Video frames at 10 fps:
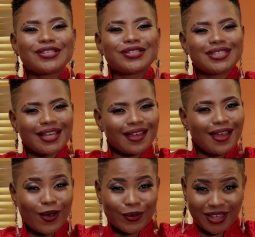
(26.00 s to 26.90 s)
Today,
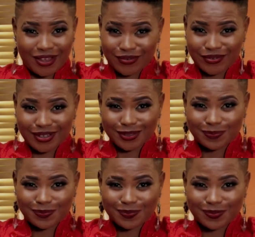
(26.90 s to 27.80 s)

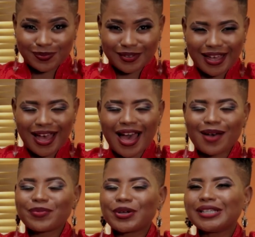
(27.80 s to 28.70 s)
however,
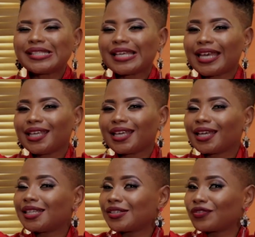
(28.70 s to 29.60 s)
I'm gonna take
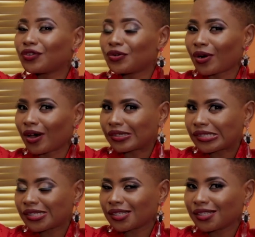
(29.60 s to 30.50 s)
a different
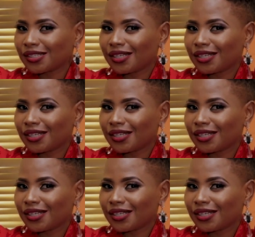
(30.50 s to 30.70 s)
route.